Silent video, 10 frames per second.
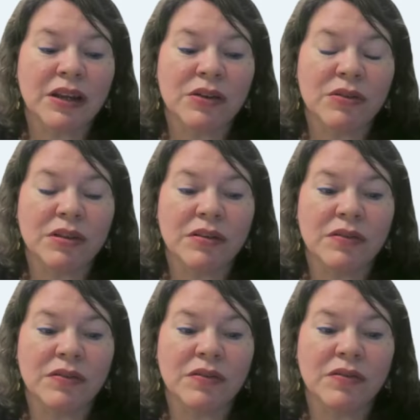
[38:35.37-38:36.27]

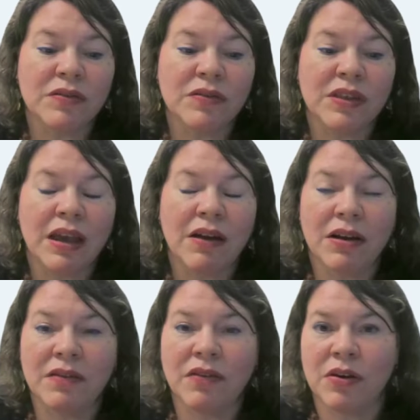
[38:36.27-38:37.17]
the
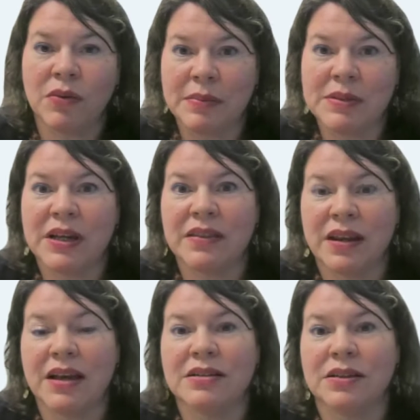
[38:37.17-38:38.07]
area of our website that
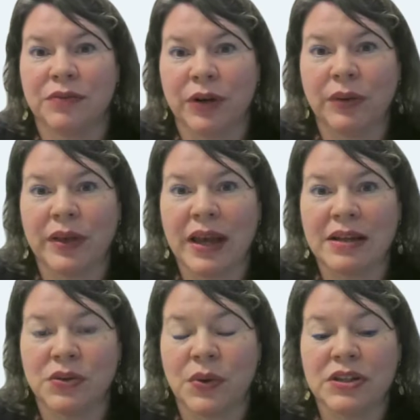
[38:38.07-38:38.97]
has the frequently
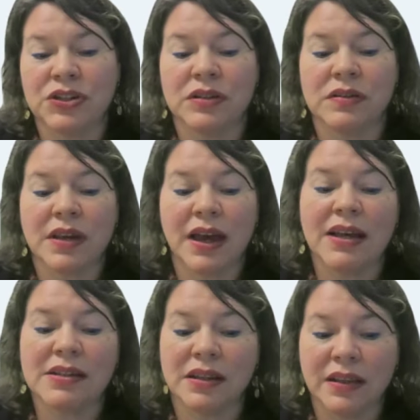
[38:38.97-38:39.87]
asked questions
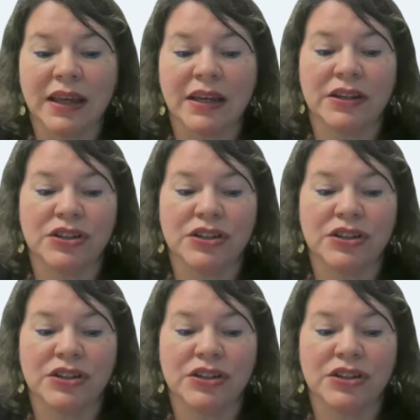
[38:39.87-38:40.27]
has a link